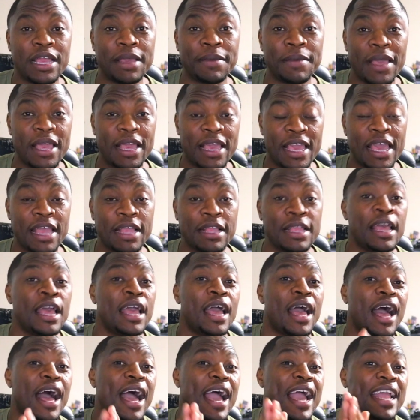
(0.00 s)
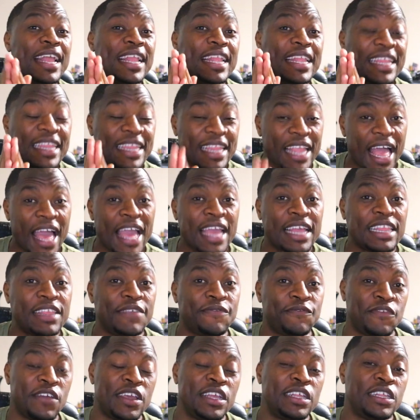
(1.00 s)
Again, I like
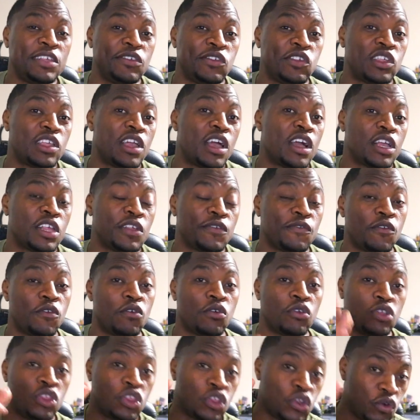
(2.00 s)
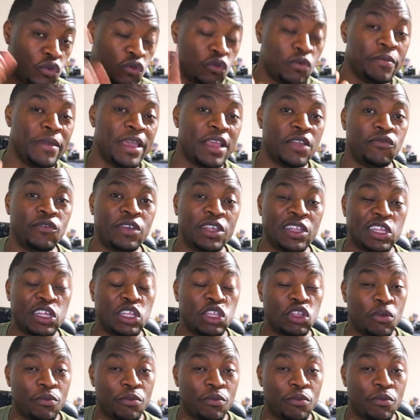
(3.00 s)
defensive stocks for two main reasons.